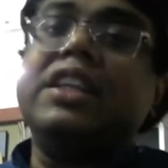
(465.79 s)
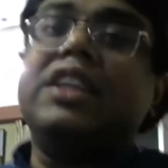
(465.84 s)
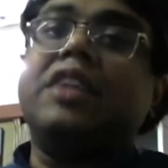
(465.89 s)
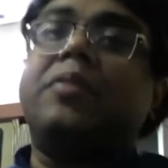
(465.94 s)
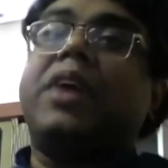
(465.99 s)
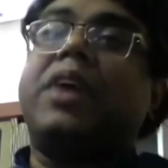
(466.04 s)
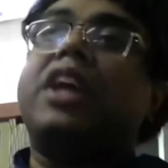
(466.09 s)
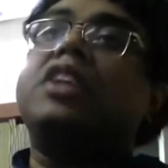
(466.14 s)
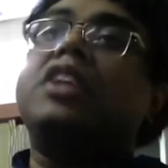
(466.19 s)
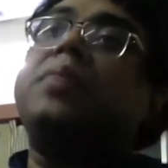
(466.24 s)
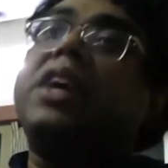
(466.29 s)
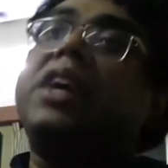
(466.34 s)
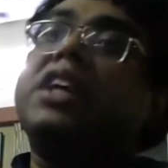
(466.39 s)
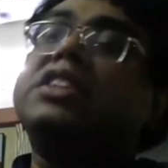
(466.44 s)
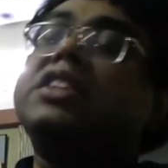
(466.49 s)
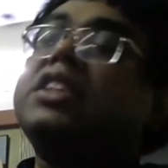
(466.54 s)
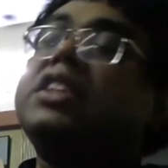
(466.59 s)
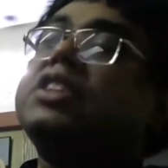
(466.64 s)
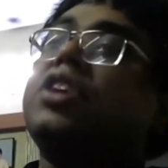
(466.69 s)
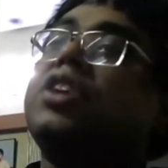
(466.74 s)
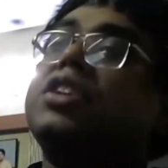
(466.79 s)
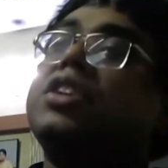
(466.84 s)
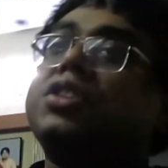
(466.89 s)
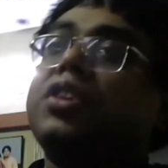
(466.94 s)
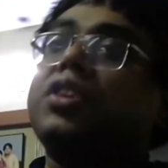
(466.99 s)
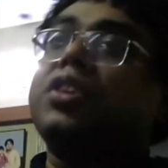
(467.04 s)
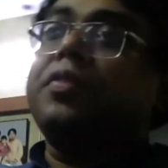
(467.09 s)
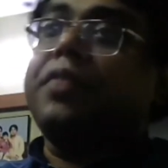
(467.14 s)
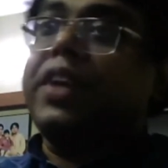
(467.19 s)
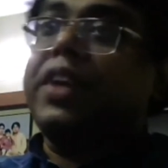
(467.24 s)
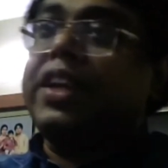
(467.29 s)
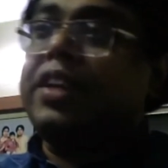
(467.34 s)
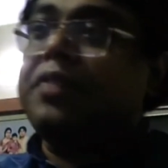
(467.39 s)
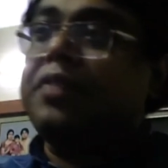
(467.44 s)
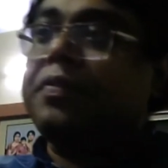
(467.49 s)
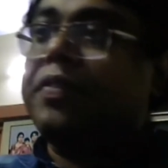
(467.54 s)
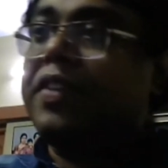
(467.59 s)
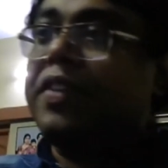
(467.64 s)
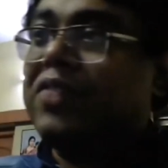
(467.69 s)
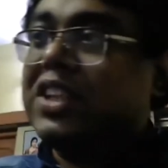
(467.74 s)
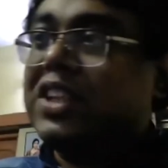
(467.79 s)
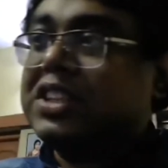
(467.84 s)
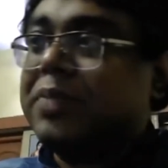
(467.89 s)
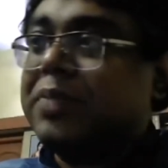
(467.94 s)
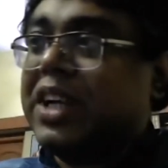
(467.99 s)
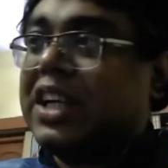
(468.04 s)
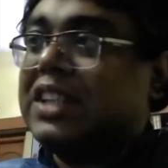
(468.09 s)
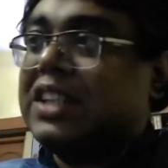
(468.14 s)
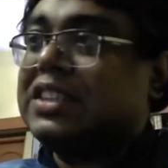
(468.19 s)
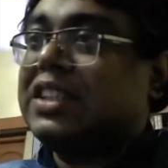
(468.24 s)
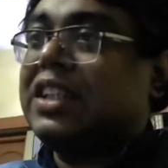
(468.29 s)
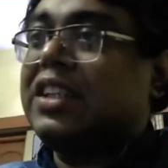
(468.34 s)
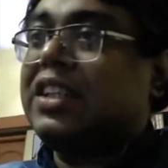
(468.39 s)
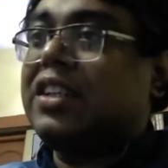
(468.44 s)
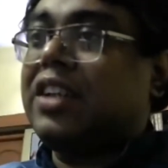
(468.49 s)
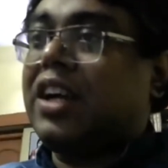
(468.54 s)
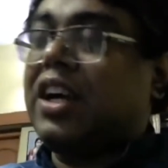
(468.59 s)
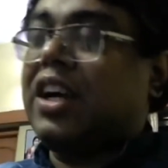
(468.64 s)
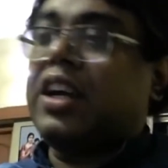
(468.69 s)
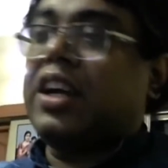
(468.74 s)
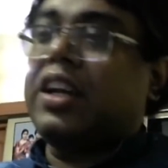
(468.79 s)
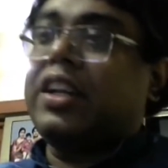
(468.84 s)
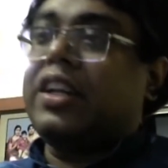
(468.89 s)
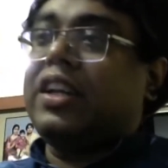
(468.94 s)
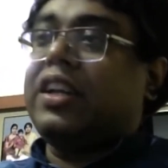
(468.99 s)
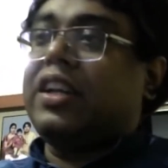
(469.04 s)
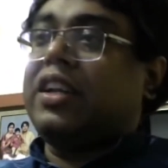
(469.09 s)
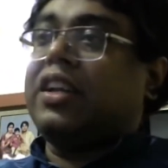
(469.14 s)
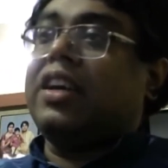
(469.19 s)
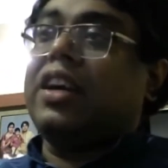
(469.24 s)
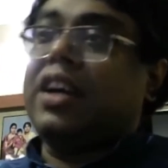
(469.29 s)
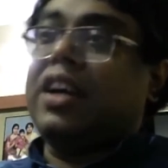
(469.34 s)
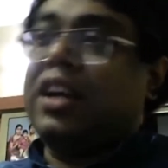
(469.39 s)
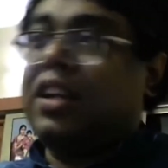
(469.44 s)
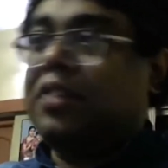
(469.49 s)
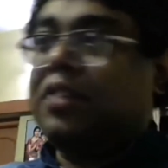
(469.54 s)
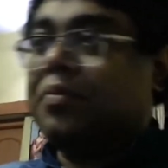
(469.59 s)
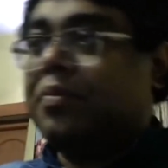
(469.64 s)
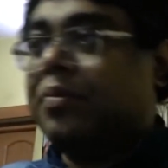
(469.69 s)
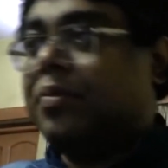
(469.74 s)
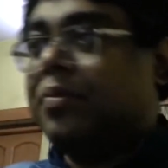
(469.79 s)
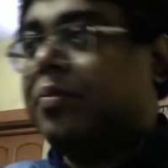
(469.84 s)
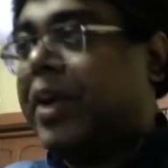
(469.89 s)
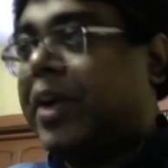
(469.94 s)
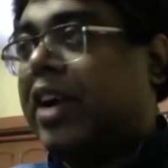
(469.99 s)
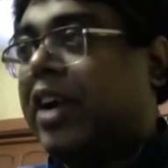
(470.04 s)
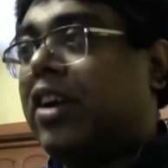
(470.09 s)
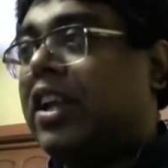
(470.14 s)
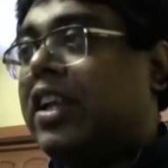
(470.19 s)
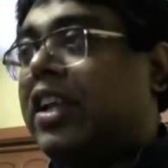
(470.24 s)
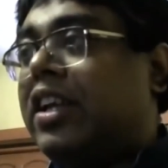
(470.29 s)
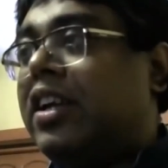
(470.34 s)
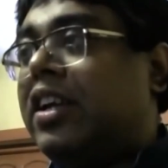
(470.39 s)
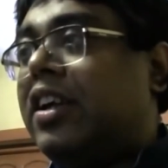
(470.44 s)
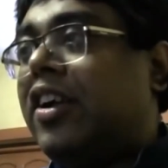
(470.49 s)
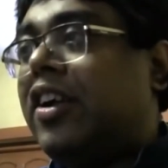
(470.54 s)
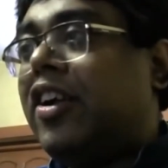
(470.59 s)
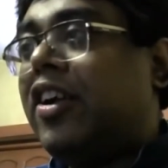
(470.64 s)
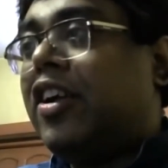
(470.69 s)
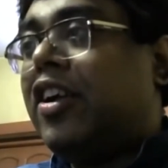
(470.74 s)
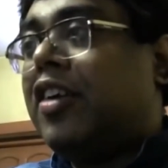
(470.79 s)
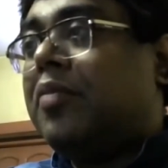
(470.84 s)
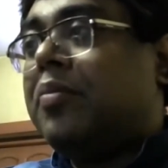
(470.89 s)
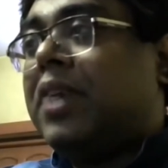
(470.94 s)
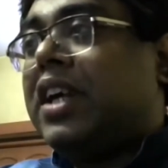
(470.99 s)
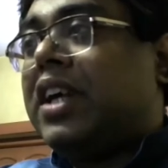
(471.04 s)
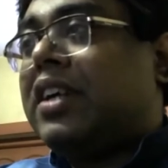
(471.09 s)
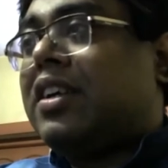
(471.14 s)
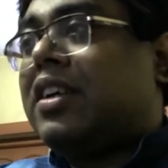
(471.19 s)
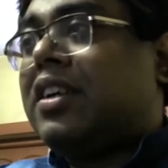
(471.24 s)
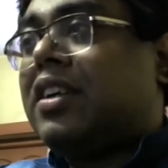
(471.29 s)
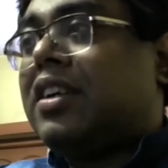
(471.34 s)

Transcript: that bharati magazine is also a very famous magazine uh, in bengali but